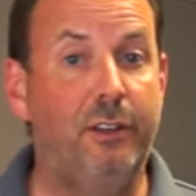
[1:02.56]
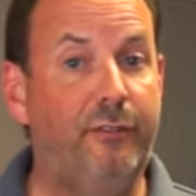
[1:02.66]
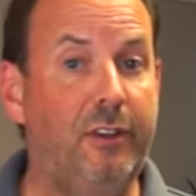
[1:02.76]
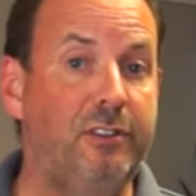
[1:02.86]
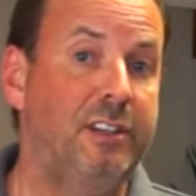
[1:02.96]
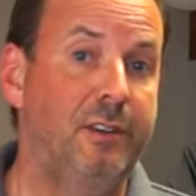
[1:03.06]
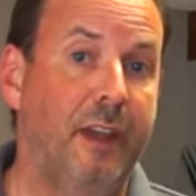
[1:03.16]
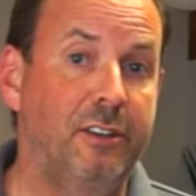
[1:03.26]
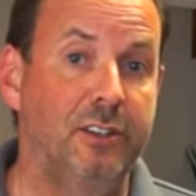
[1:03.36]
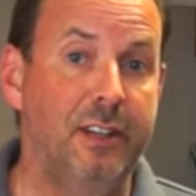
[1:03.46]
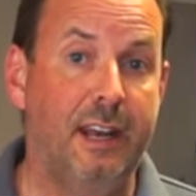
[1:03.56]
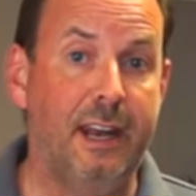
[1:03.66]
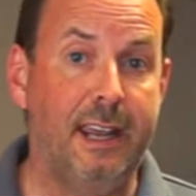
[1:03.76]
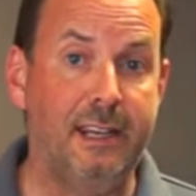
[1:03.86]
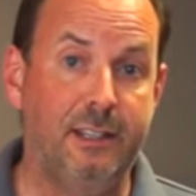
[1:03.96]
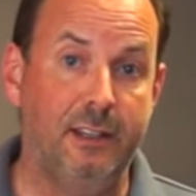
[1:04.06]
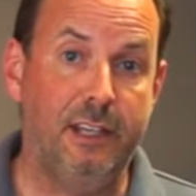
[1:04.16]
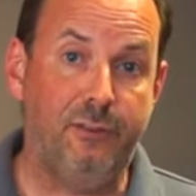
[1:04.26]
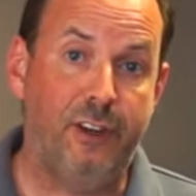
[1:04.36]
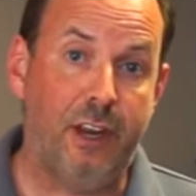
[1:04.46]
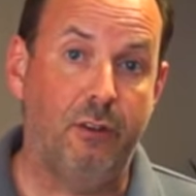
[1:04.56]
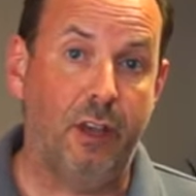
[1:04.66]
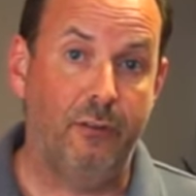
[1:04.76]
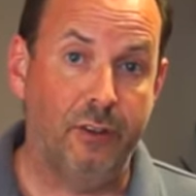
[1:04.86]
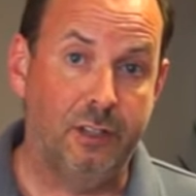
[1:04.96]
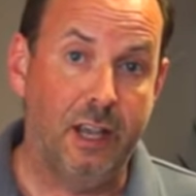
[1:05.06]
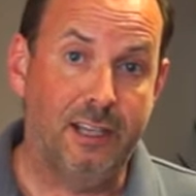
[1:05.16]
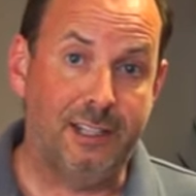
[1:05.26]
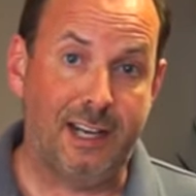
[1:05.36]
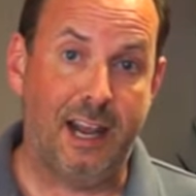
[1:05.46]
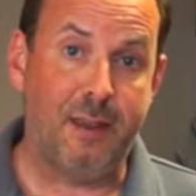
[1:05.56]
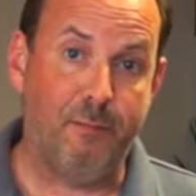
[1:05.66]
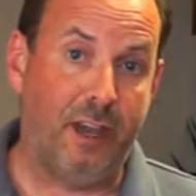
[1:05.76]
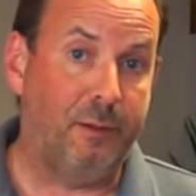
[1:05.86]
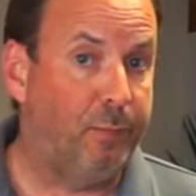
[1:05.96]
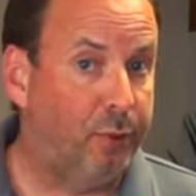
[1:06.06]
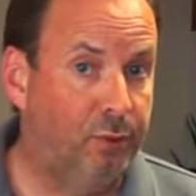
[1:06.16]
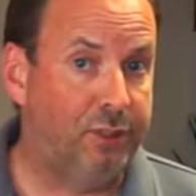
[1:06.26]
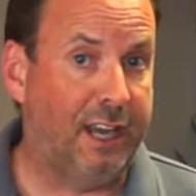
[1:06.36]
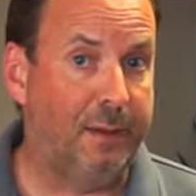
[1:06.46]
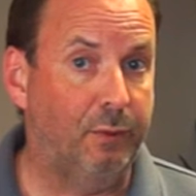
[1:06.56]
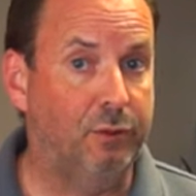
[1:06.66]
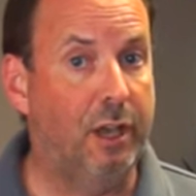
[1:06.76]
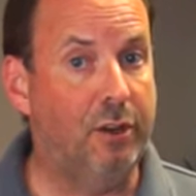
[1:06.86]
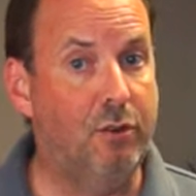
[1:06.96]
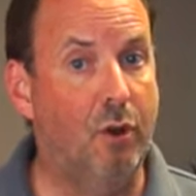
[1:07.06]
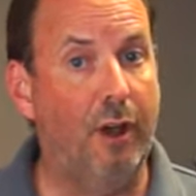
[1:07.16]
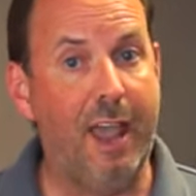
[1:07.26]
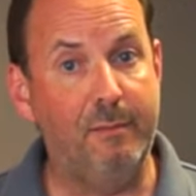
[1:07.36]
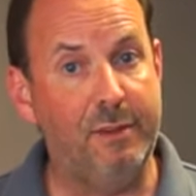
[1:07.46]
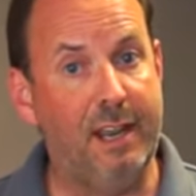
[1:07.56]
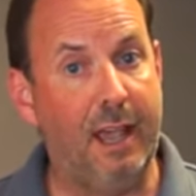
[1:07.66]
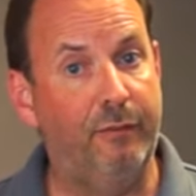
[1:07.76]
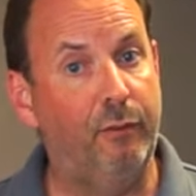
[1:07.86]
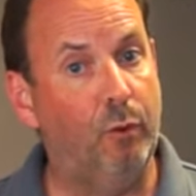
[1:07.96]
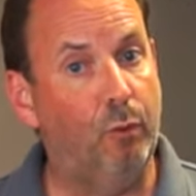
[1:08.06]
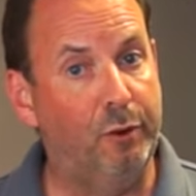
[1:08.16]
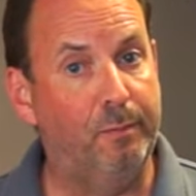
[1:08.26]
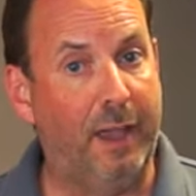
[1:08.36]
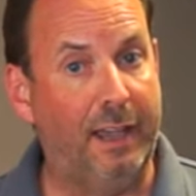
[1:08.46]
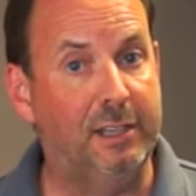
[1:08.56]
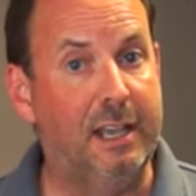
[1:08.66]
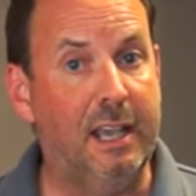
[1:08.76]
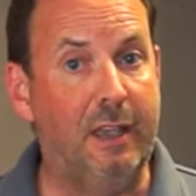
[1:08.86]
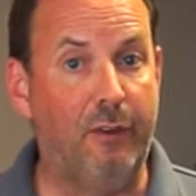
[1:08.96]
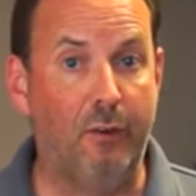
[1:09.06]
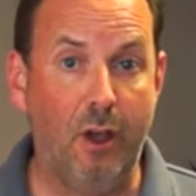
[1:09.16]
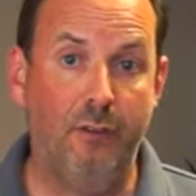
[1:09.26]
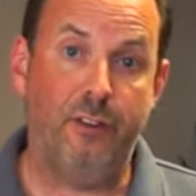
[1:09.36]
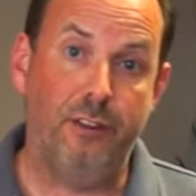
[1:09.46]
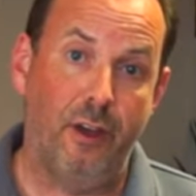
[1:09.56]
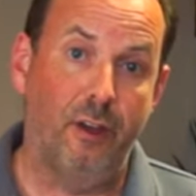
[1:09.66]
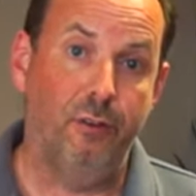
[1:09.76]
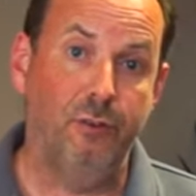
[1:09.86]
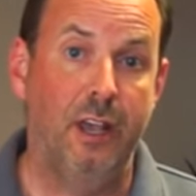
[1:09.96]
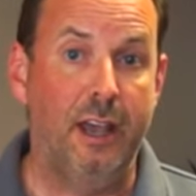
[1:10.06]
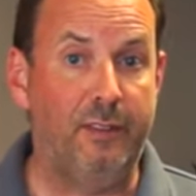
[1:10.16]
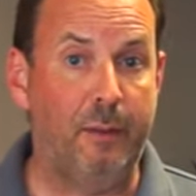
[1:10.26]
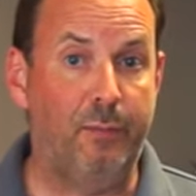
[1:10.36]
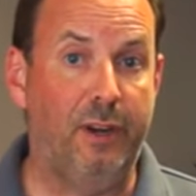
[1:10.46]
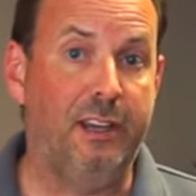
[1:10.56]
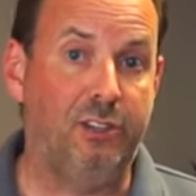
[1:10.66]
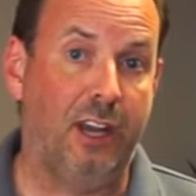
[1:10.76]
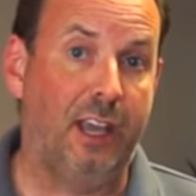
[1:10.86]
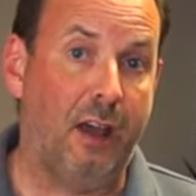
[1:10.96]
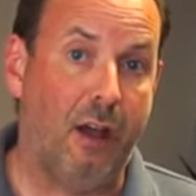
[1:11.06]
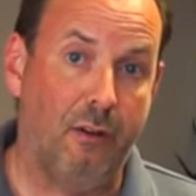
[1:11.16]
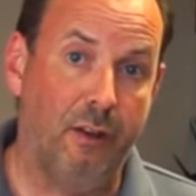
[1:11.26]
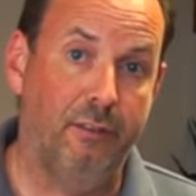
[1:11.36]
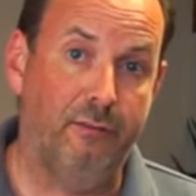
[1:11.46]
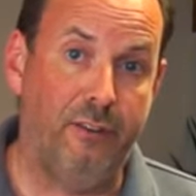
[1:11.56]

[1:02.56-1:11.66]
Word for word: so the first thing to mention then is that this video covers slate bed pool tables, not MDF or wood bed. If you're after those, then please check out our other